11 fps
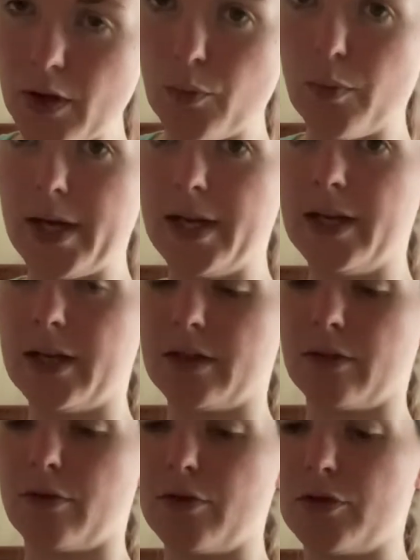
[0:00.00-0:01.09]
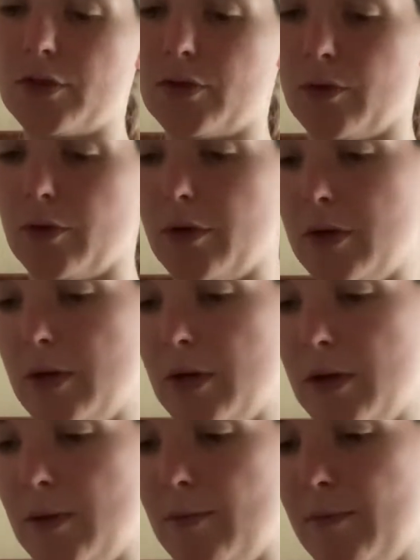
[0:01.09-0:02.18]
weighed at the grocery store
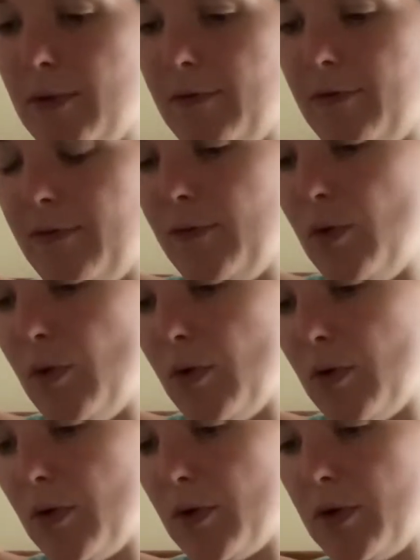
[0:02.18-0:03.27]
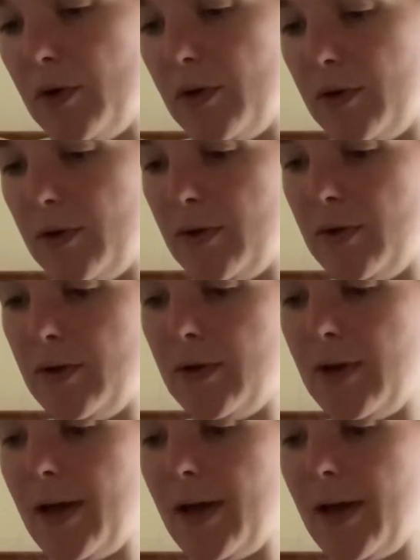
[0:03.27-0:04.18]
before I